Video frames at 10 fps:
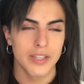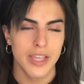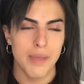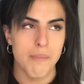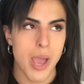
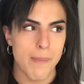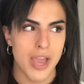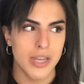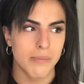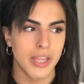In my
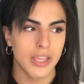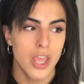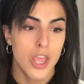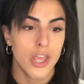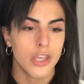mind, I'm like,
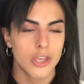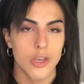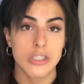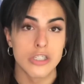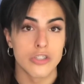
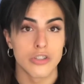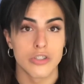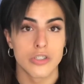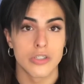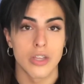girls and
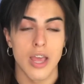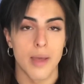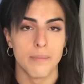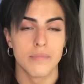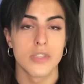
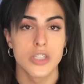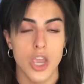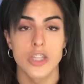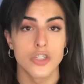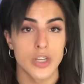
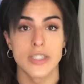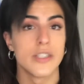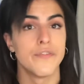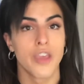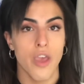skirts and dresses
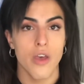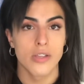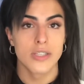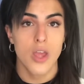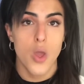are for
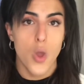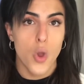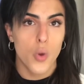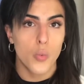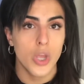girls,
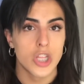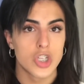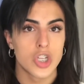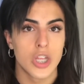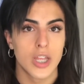
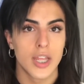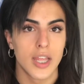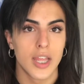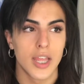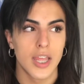which
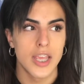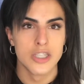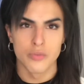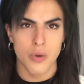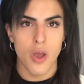
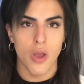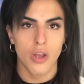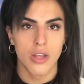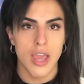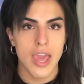is
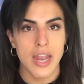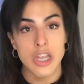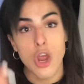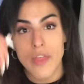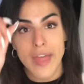wrong. And I
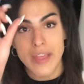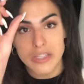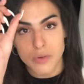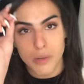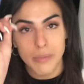know that
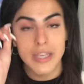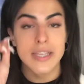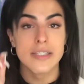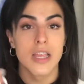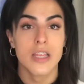that's wrong,
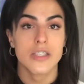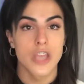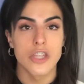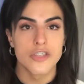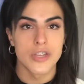because
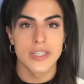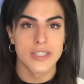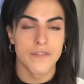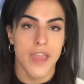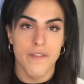skirts and
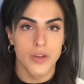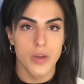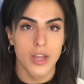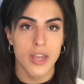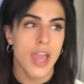dresses are for
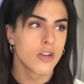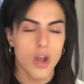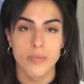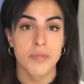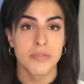everyone, and
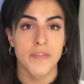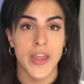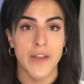crop tops are for